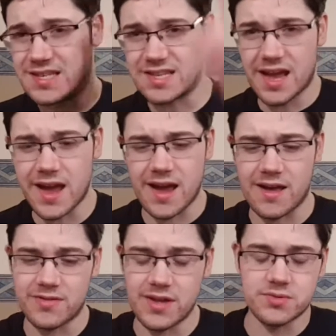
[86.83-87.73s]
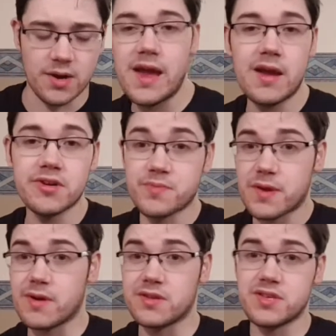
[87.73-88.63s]
Yeah, that's right. Anyway,
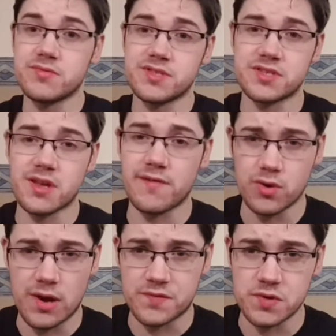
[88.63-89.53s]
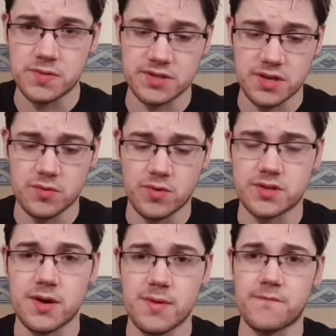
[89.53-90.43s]
speaking about DBZ stuff, I do have two things I do want
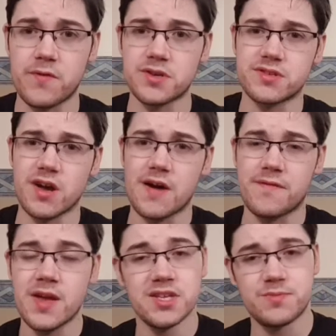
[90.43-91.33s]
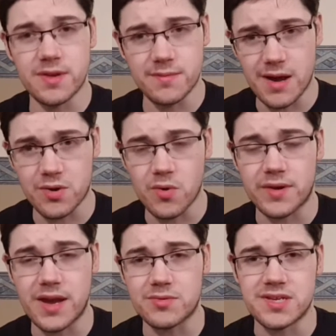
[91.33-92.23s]
to talk about. First off, speaking about
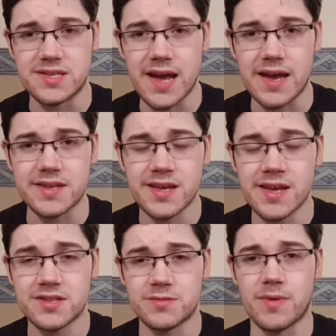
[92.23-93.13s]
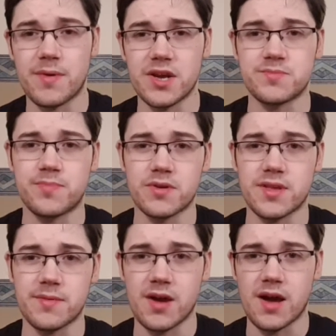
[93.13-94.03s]
going out tonight to my buddy's
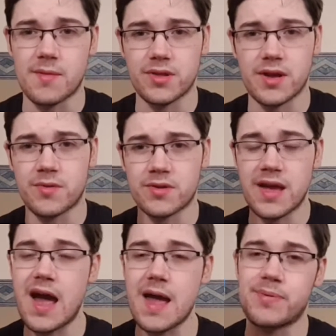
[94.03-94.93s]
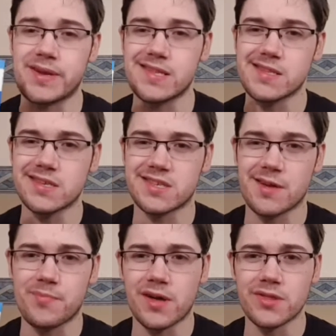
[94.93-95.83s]
birthday, belated birthday, I picked this
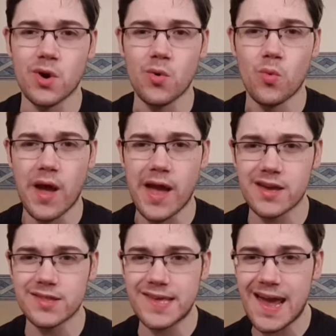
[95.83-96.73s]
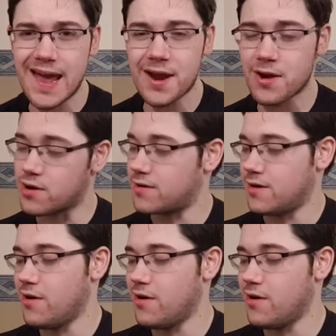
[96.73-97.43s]
up on the way there.